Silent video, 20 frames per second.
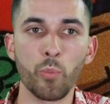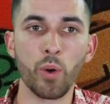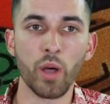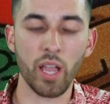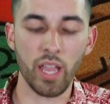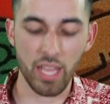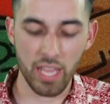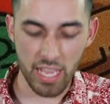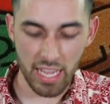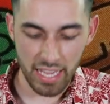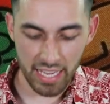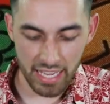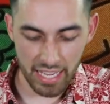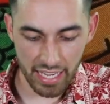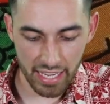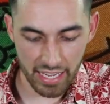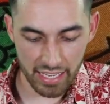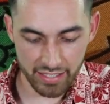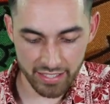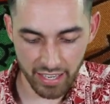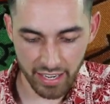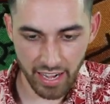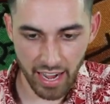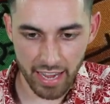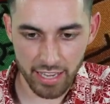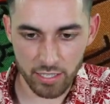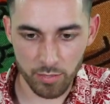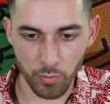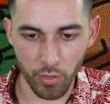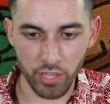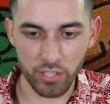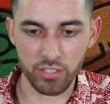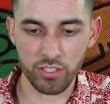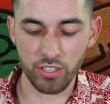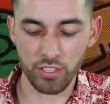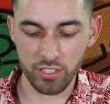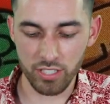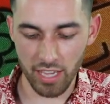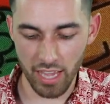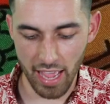but he is a nice
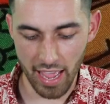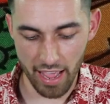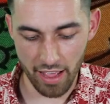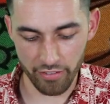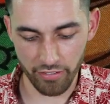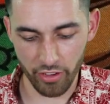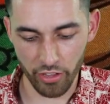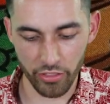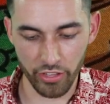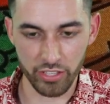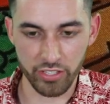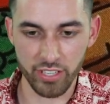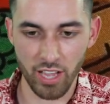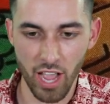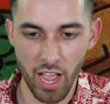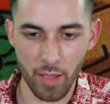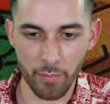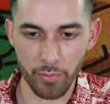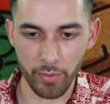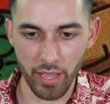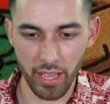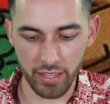monster to have on the top